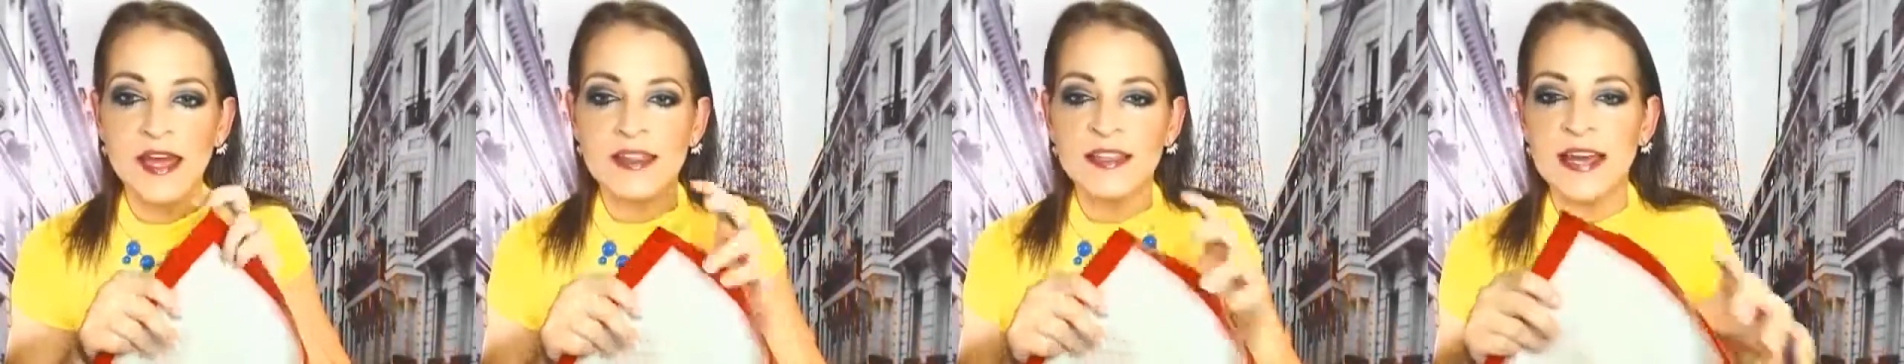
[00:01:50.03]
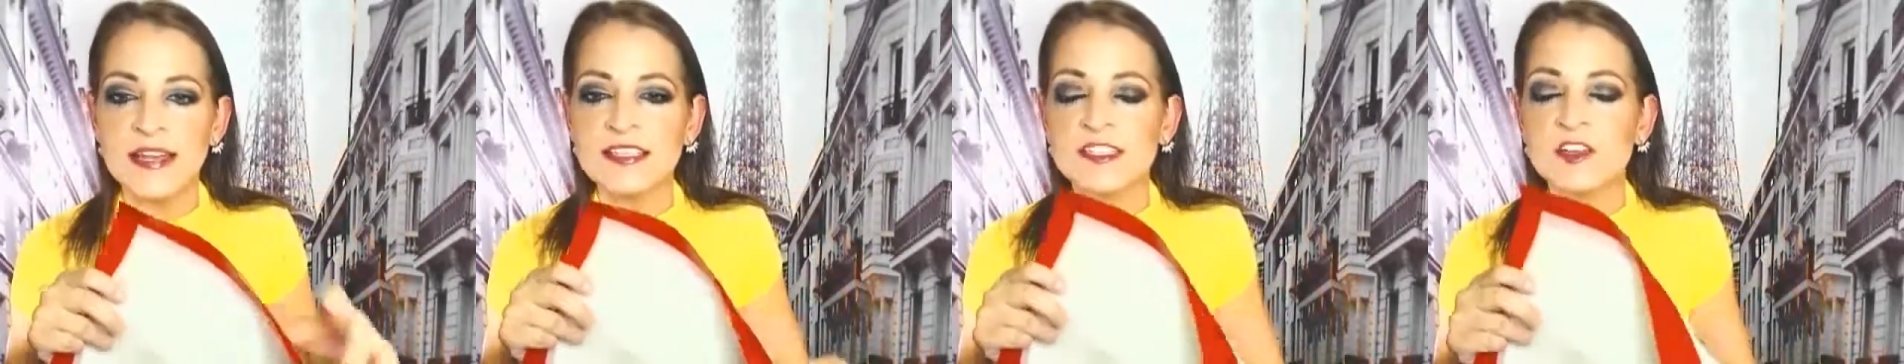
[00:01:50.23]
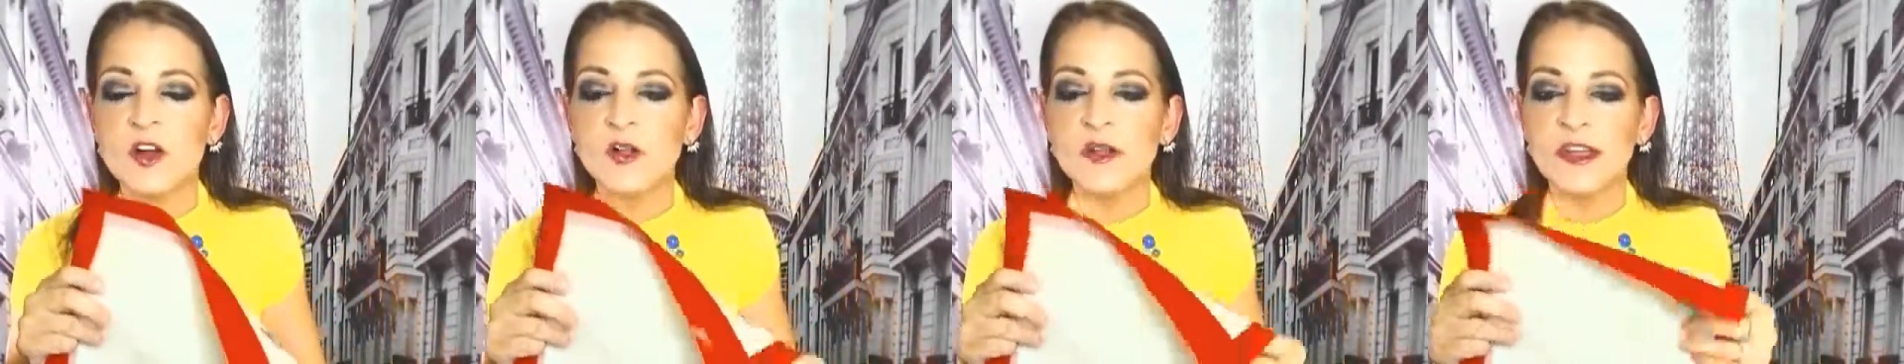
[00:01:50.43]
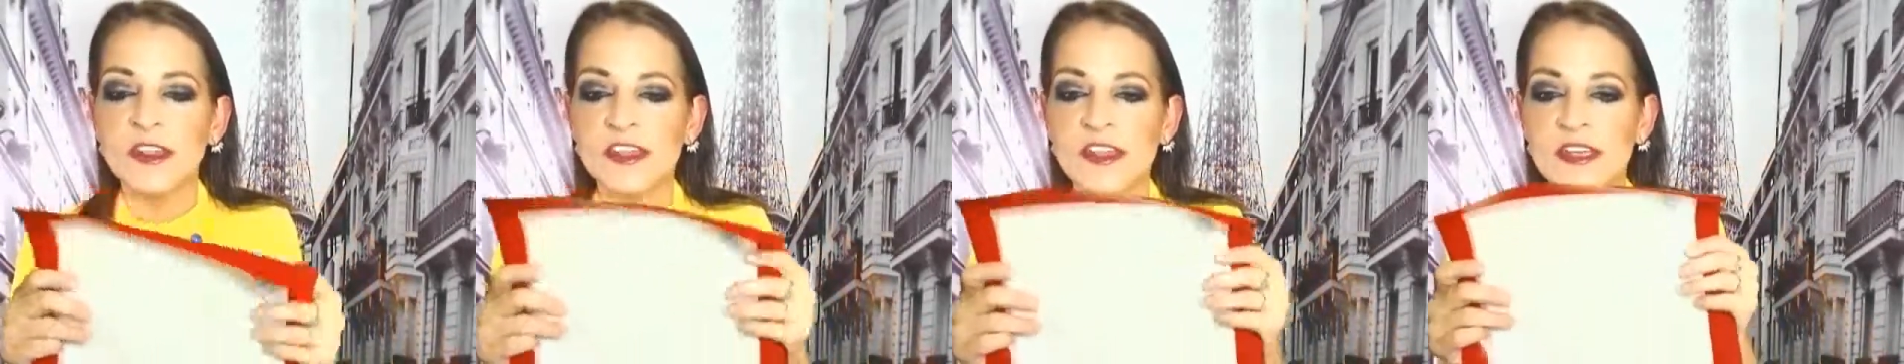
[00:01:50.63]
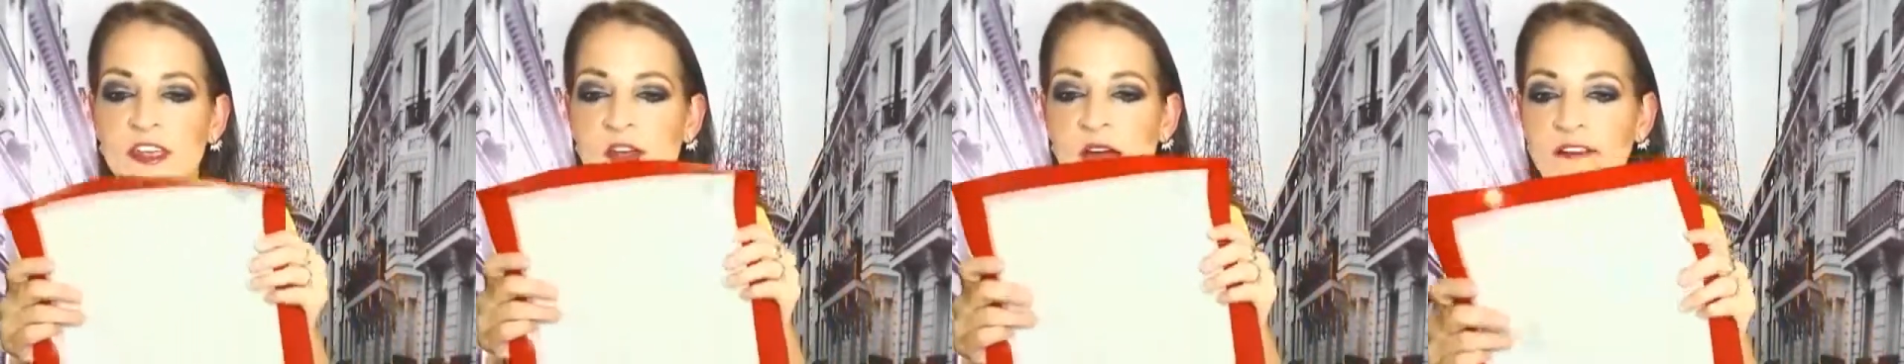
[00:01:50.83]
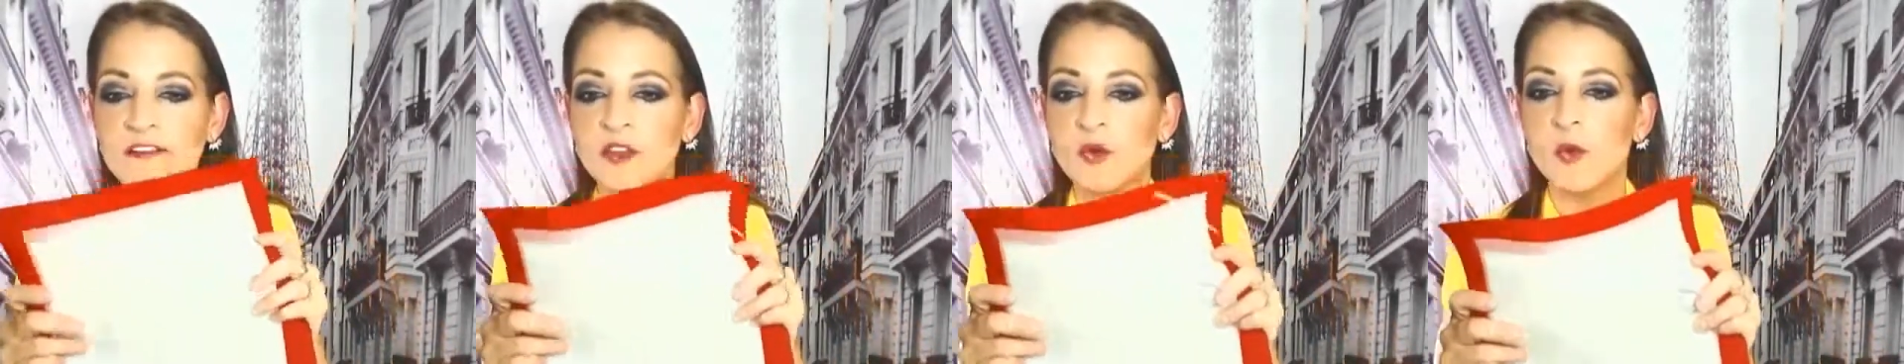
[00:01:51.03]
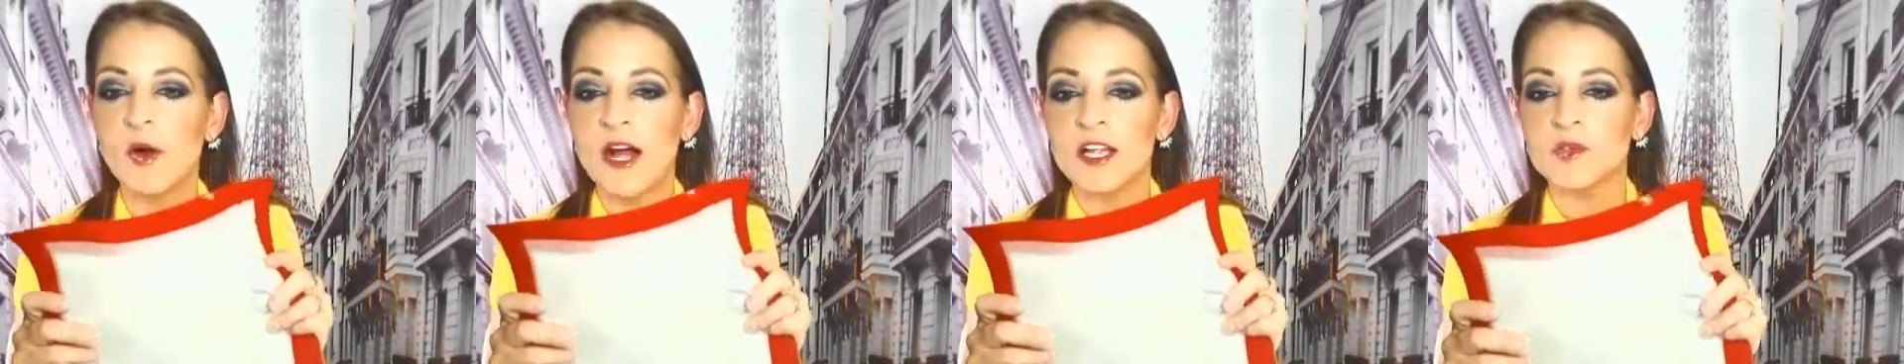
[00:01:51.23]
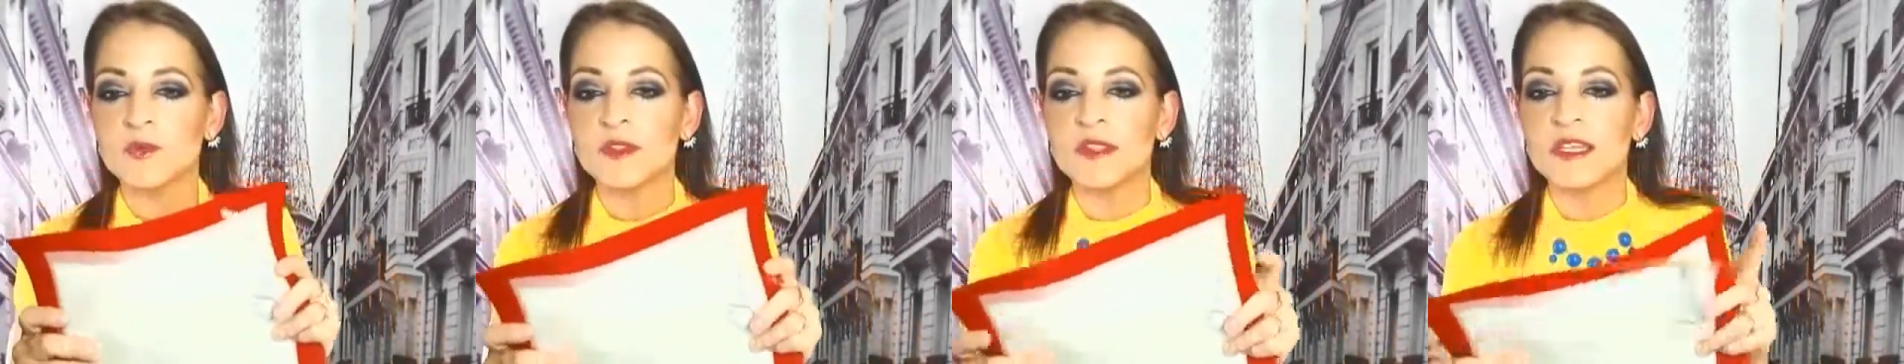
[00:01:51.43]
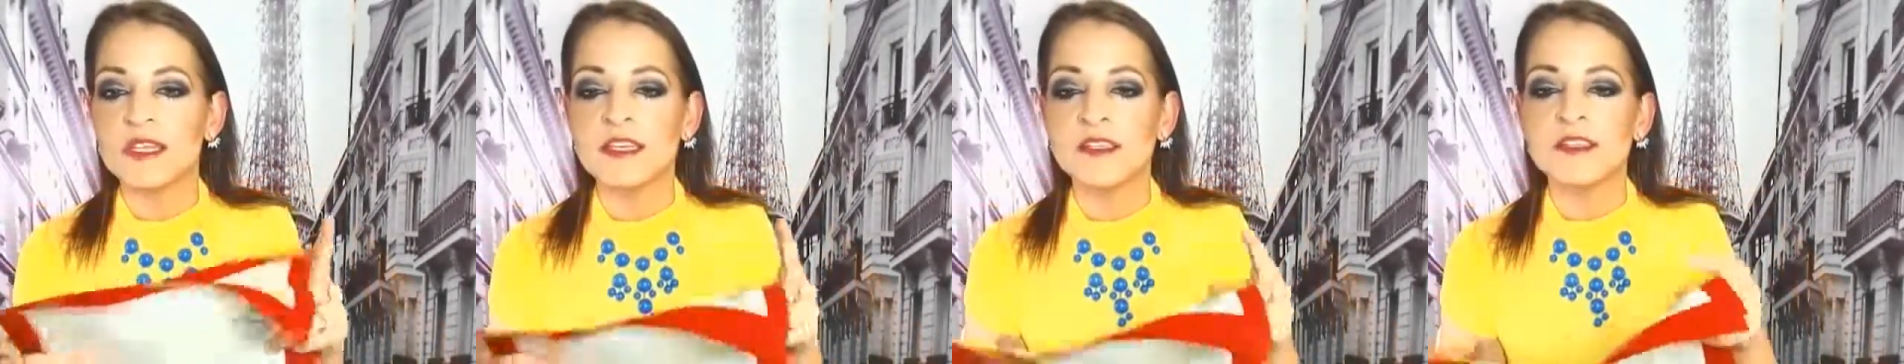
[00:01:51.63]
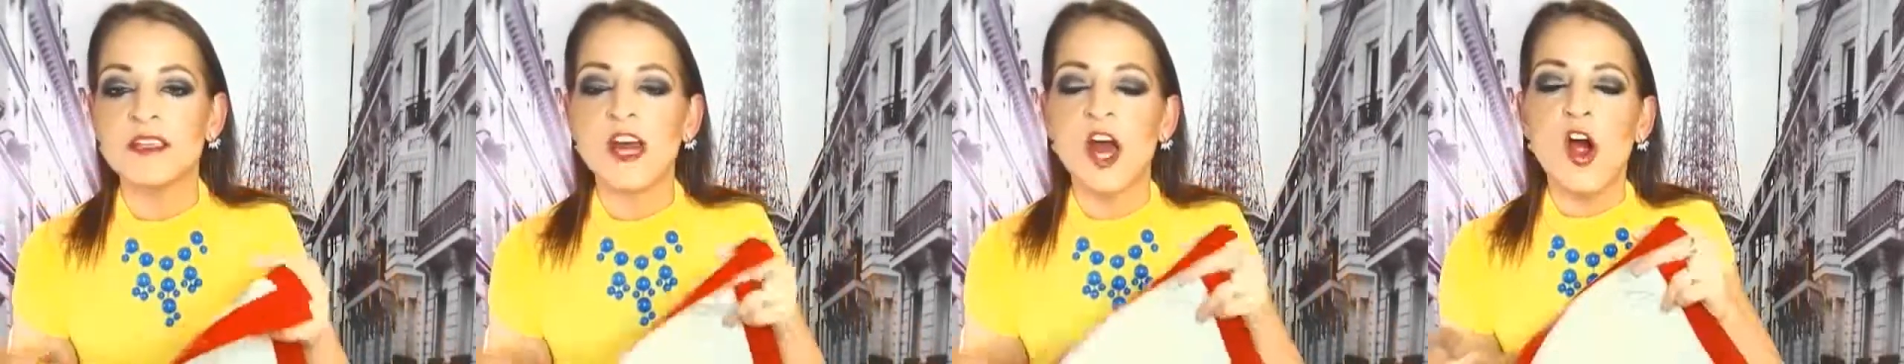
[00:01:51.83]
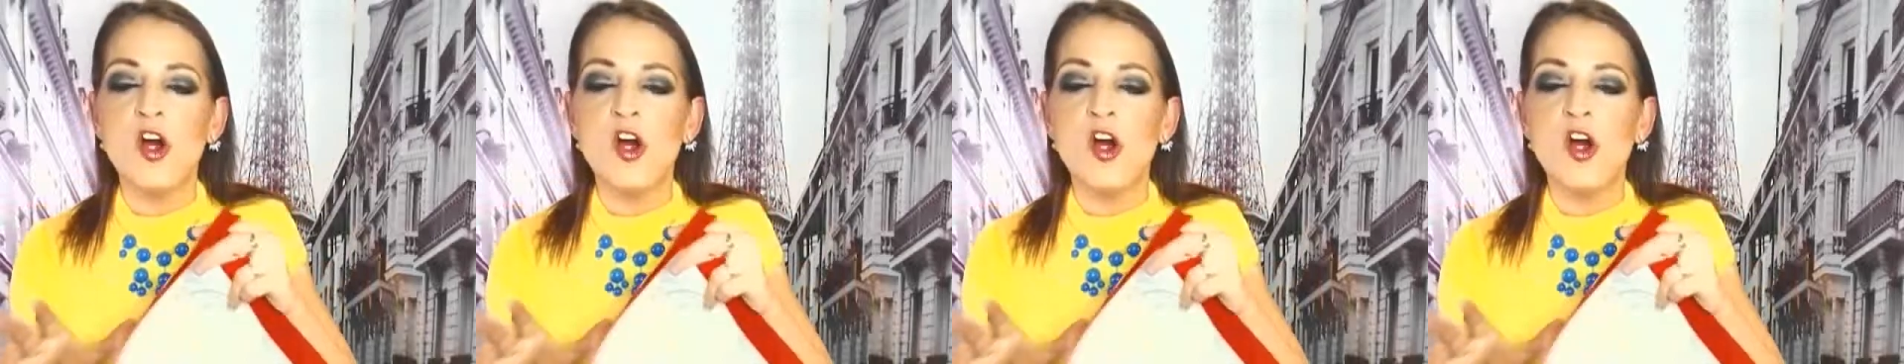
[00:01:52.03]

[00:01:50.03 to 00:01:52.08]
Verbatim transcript: and that's the only thing you have to watch with these.